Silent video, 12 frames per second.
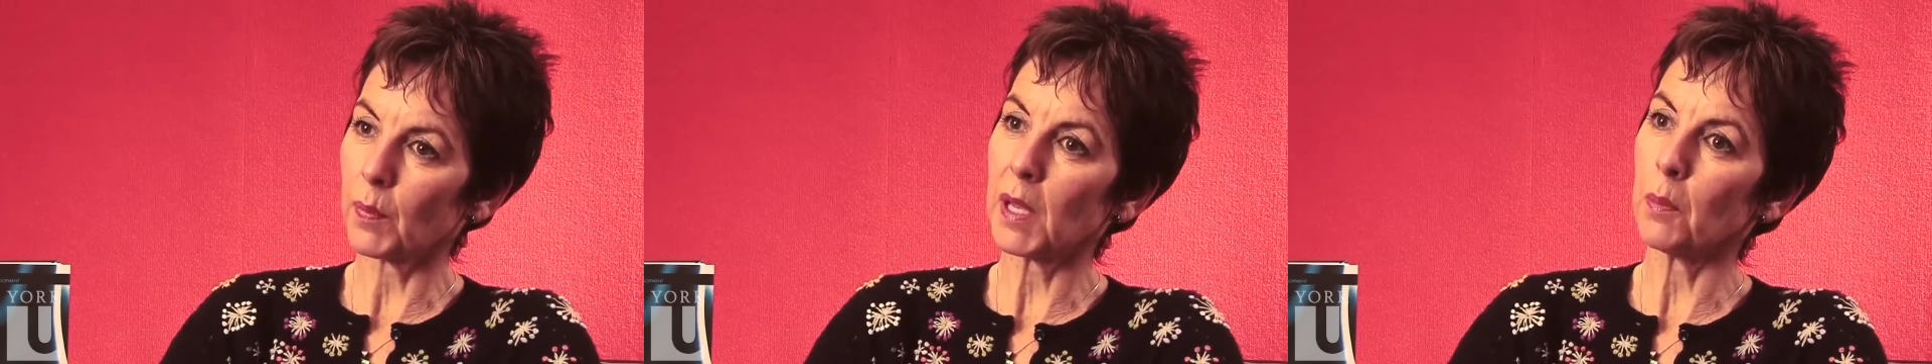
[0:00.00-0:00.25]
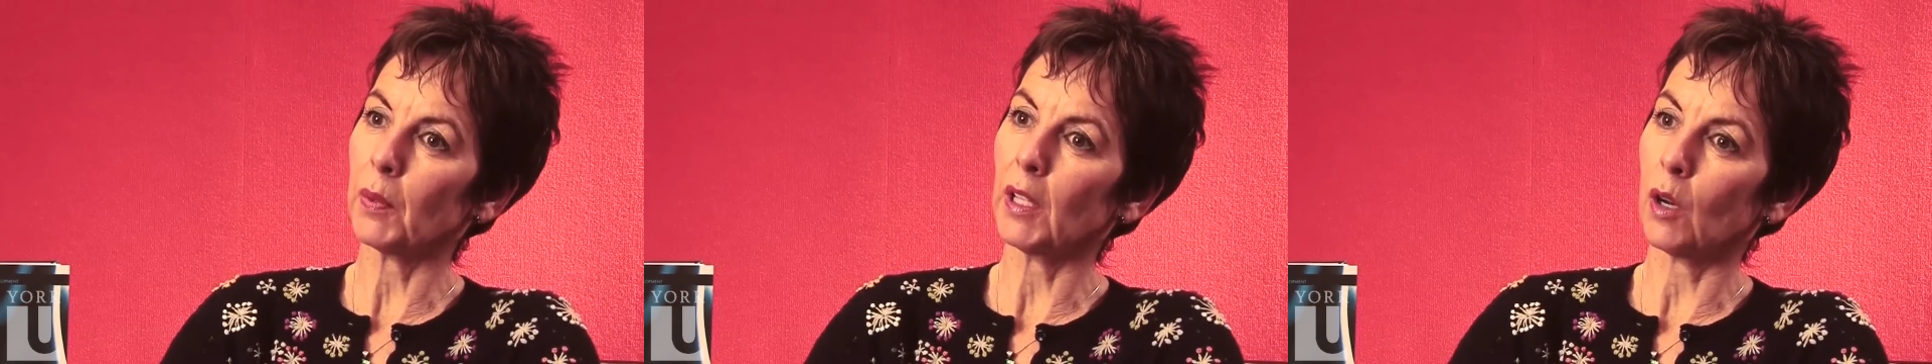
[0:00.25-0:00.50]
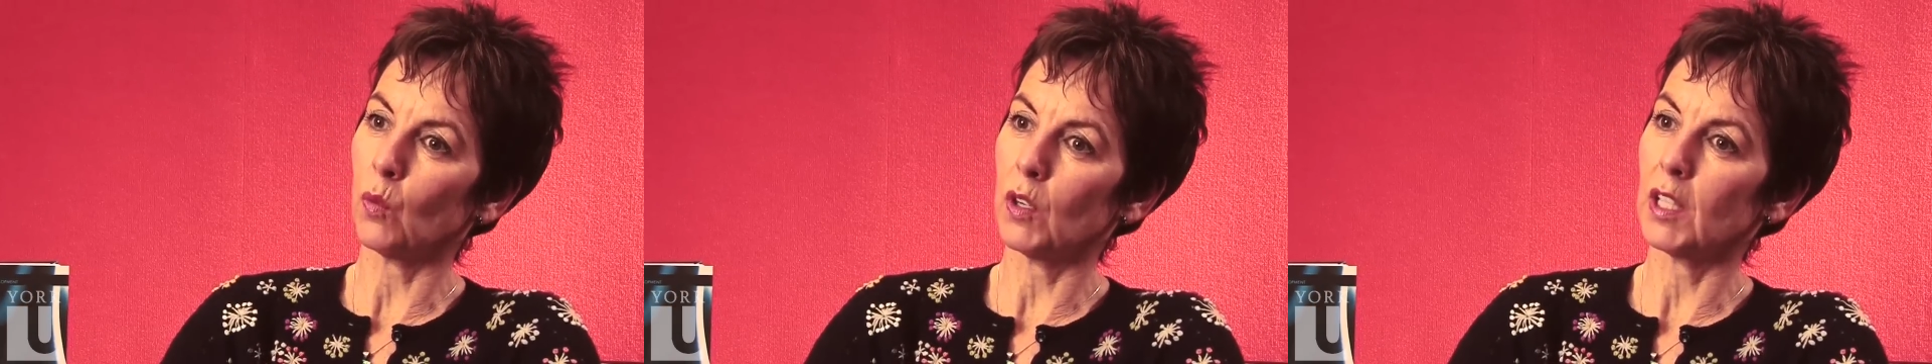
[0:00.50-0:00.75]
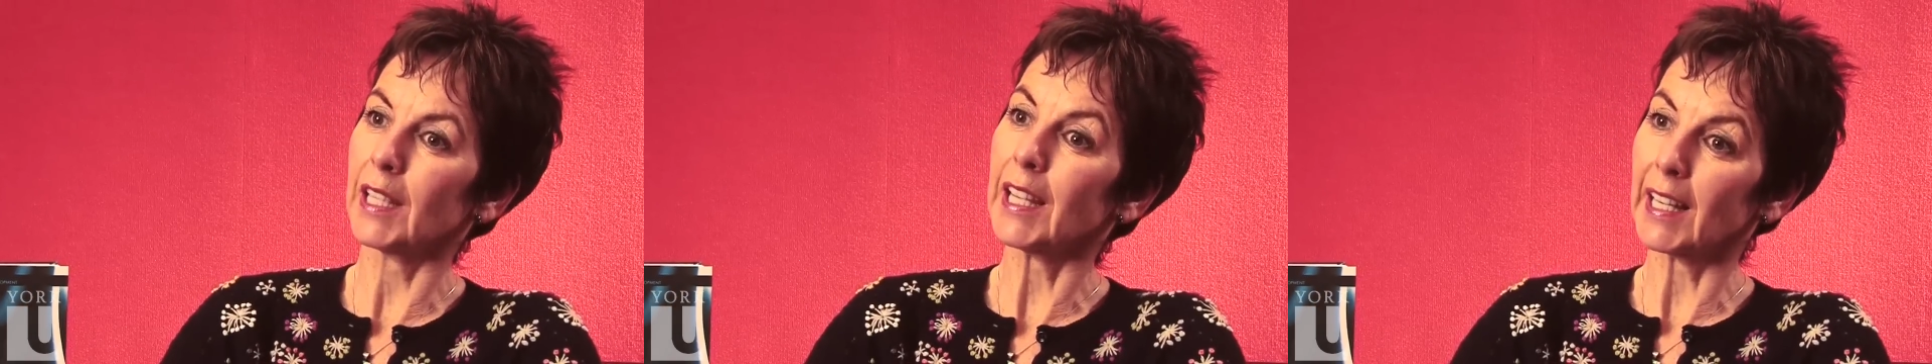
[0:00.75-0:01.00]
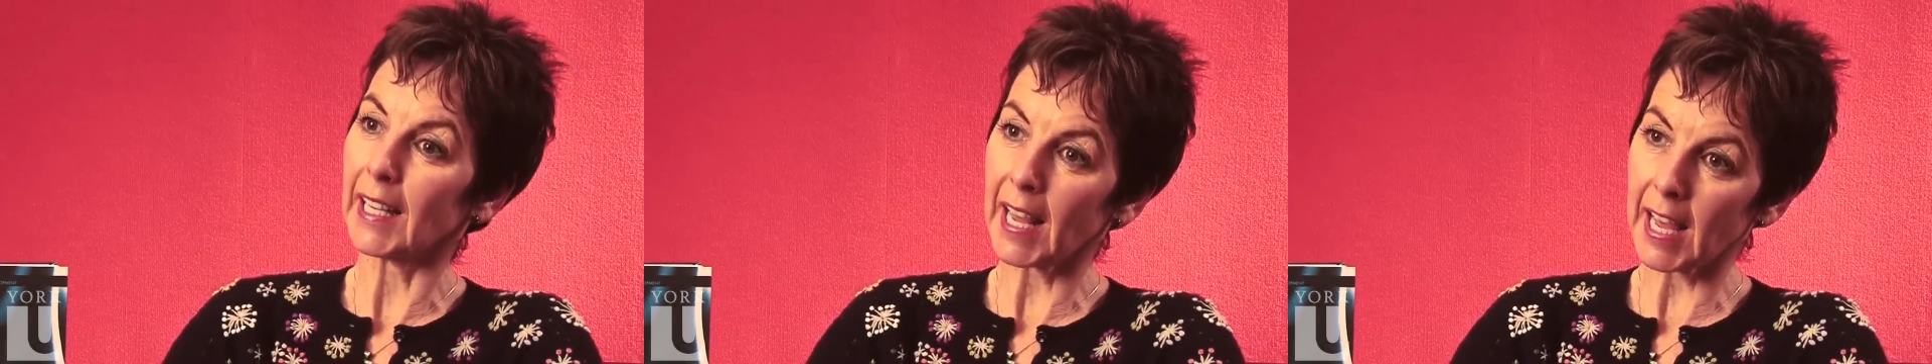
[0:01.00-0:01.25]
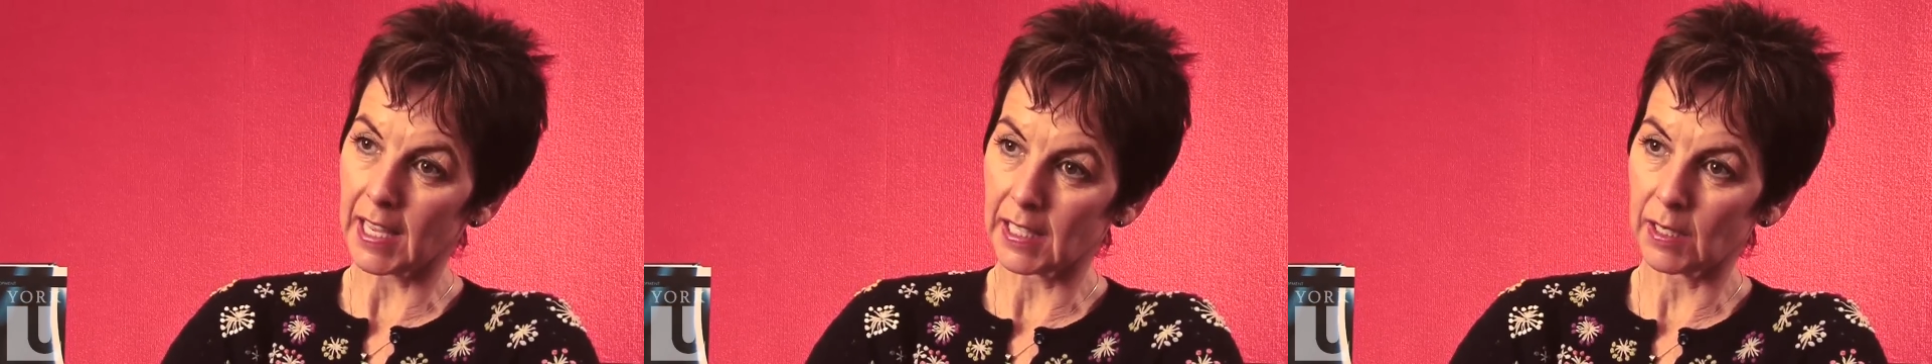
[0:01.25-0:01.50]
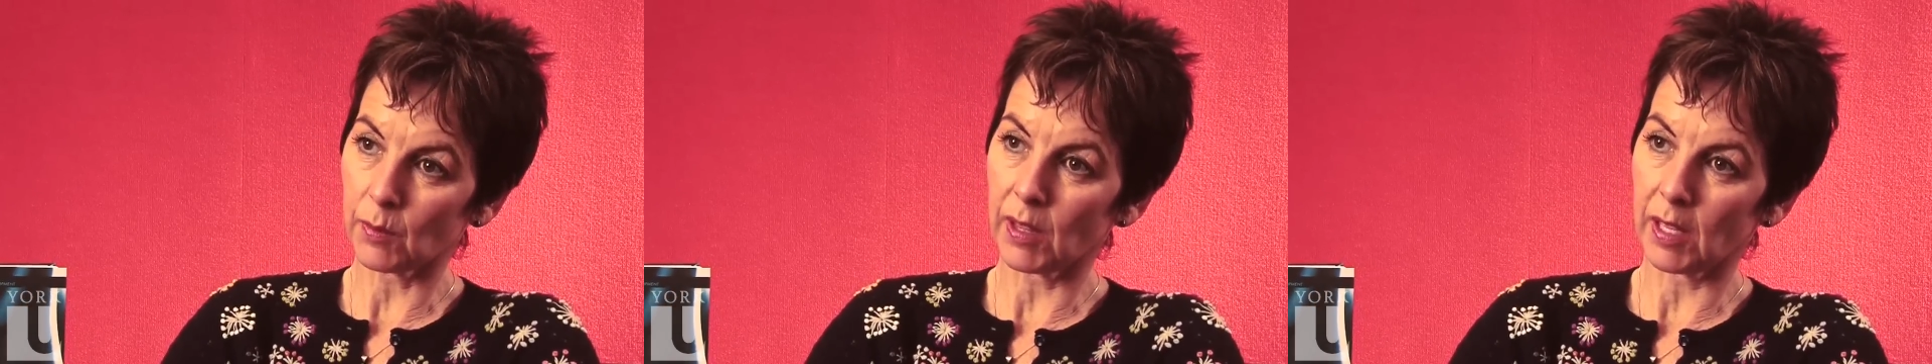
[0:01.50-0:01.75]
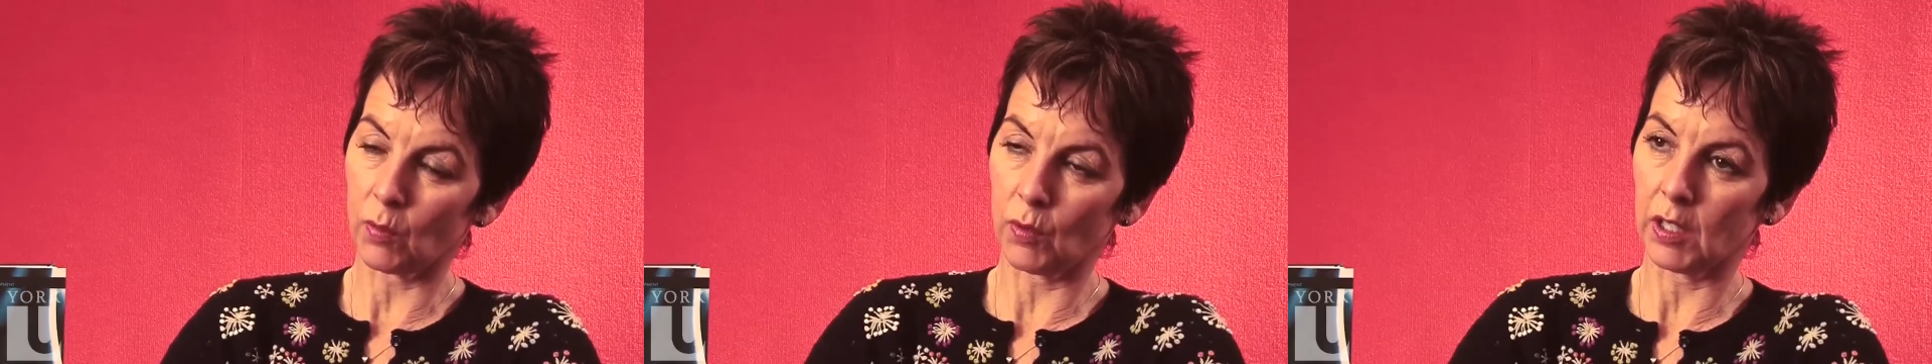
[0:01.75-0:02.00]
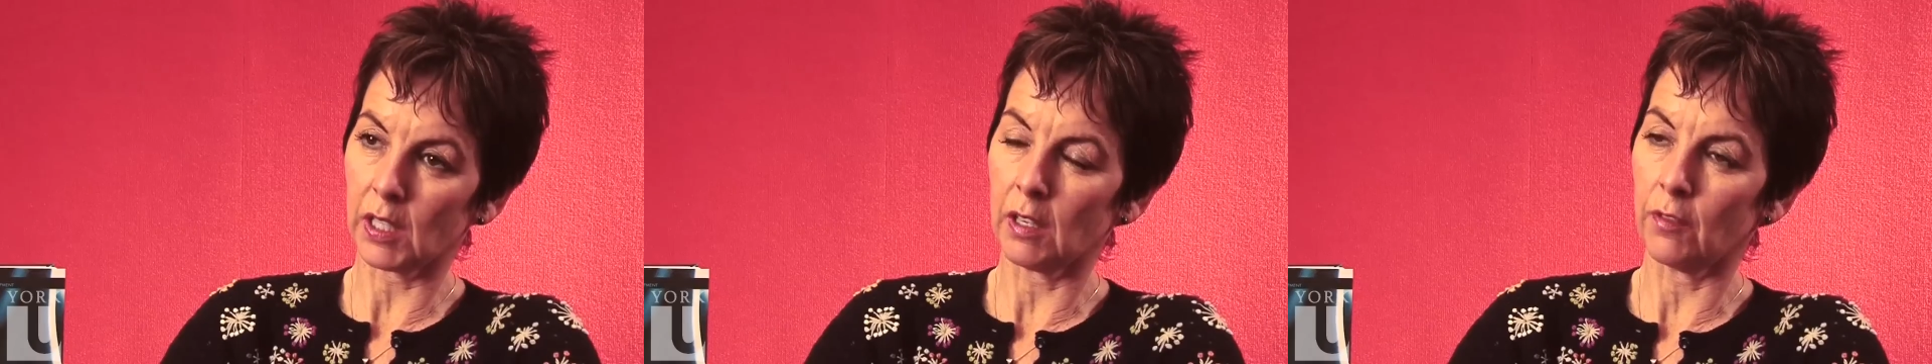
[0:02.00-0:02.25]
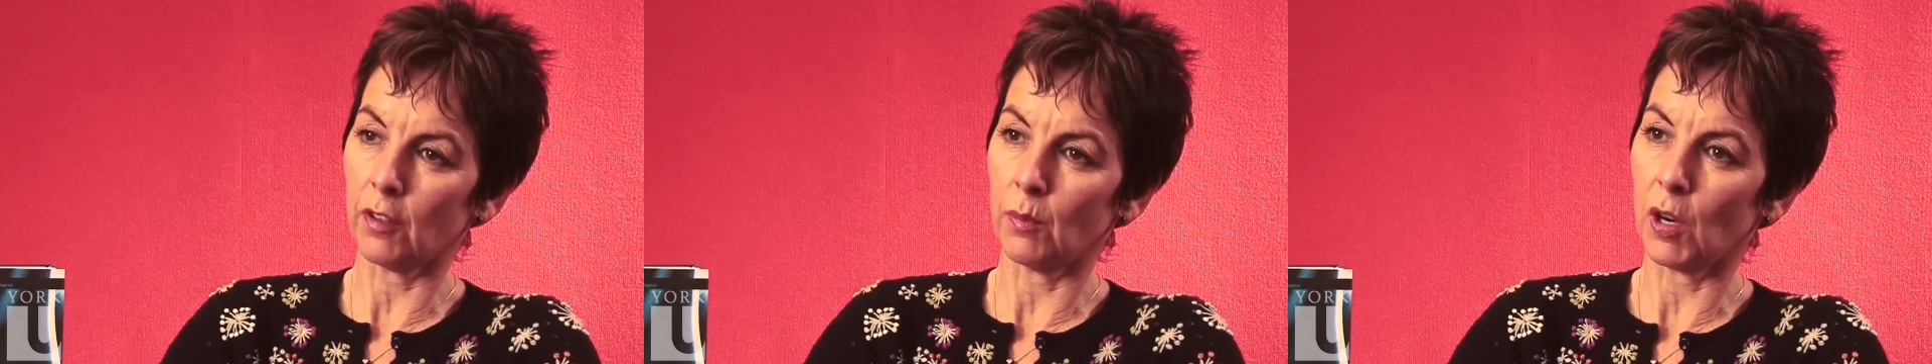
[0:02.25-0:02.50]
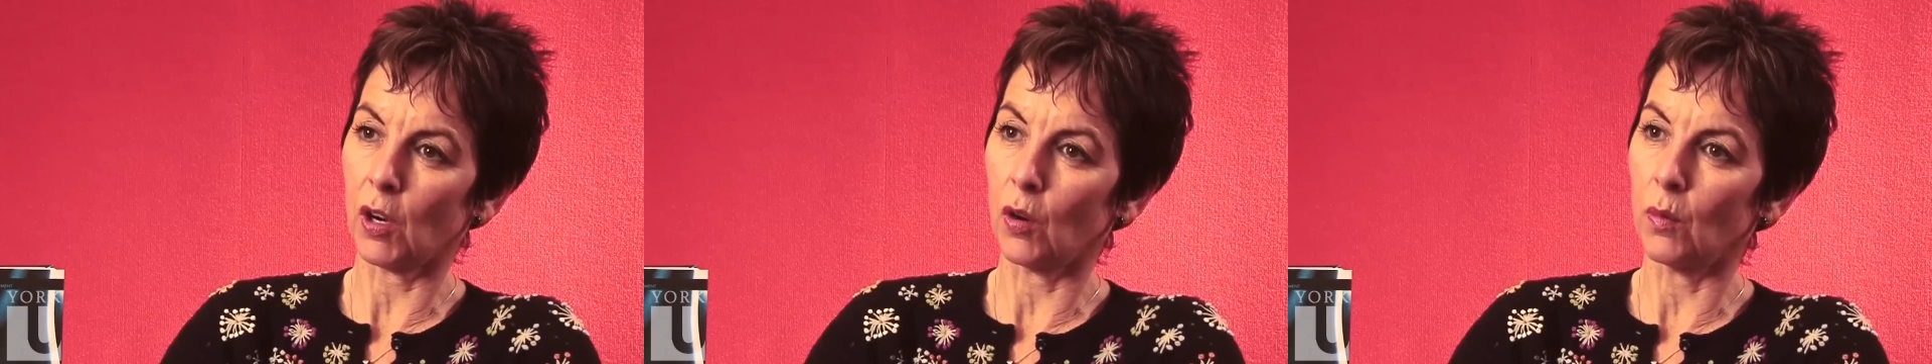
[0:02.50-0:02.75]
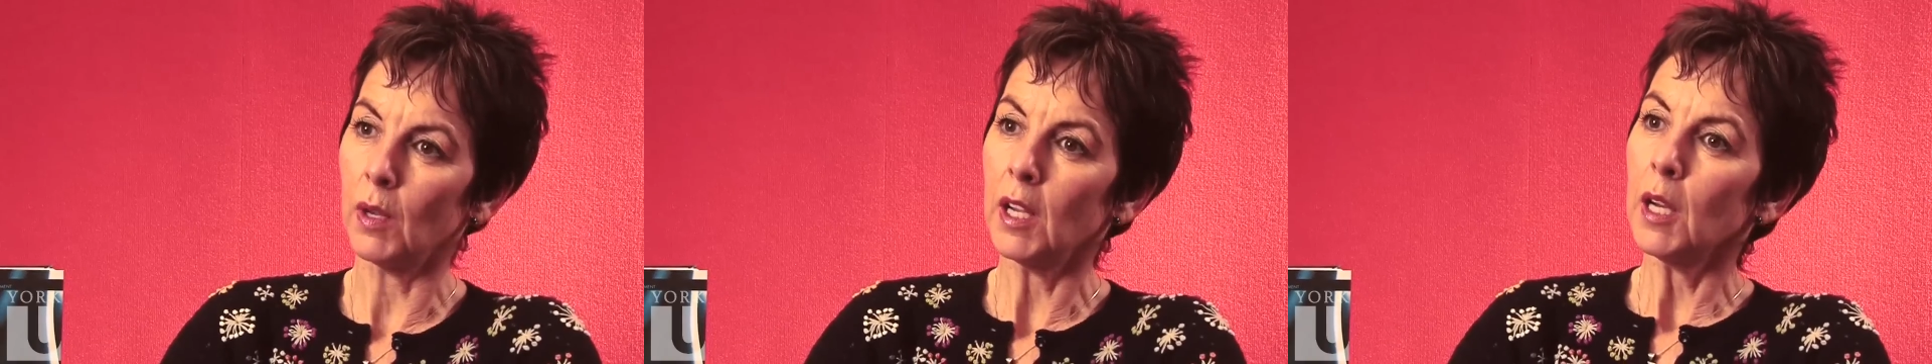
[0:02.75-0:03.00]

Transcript: people are working less when they're working from home,